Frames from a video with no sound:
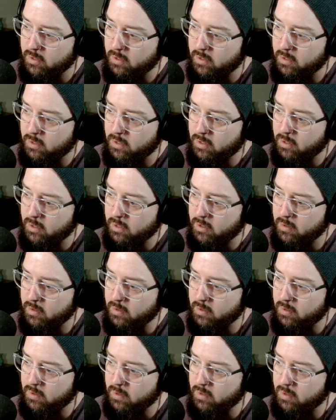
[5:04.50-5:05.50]
No.
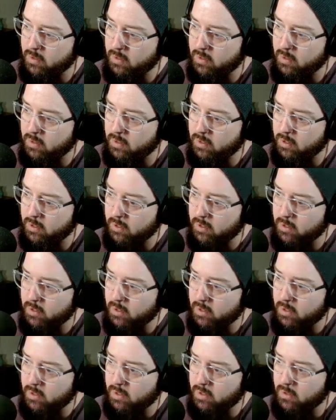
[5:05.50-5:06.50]

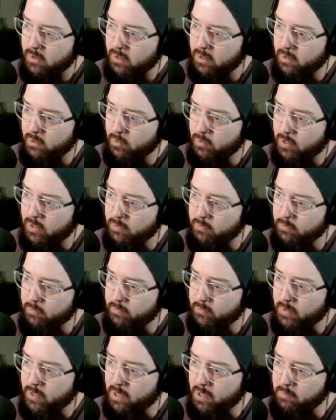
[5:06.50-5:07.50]
Okay, well
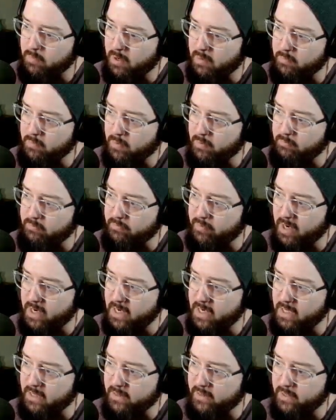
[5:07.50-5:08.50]
I'm
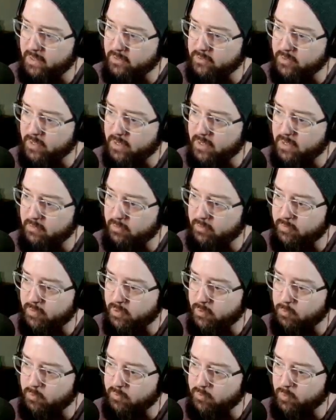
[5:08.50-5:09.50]
finding things that I'd never
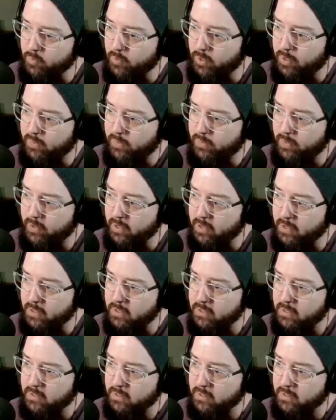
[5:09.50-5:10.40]
found before, I think.